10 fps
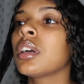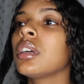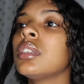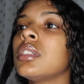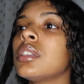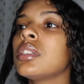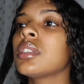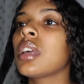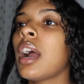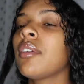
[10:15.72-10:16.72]

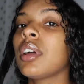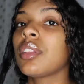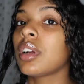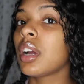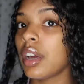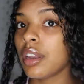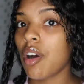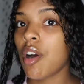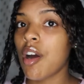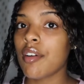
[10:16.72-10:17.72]
cause I'd rather cut
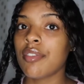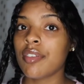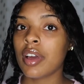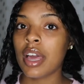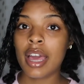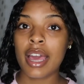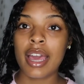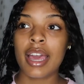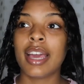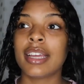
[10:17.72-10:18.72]
off
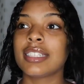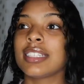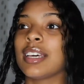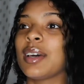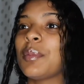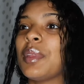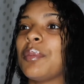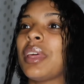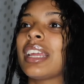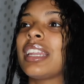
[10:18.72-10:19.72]
some
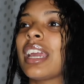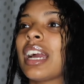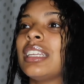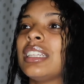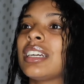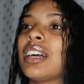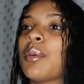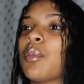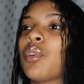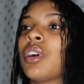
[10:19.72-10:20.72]
and be like, dang, I need to
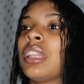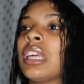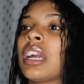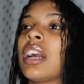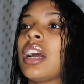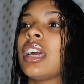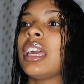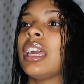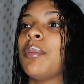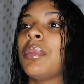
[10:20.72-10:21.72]
cut more than
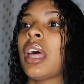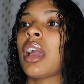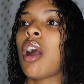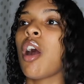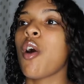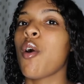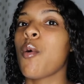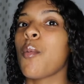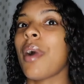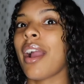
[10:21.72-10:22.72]
cut and be like,
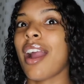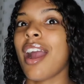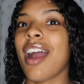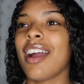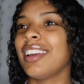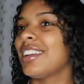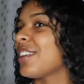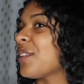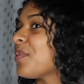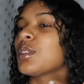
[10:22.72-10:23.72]
oh my God, you
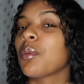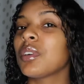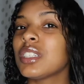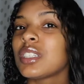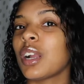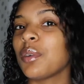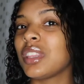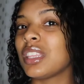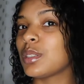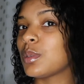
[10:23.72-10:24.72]
know? So I'm gonna start
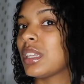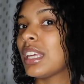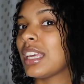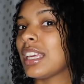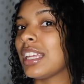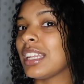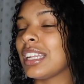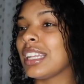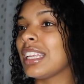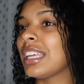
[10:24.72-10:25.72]
with this one
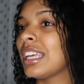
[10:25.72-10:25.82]
again.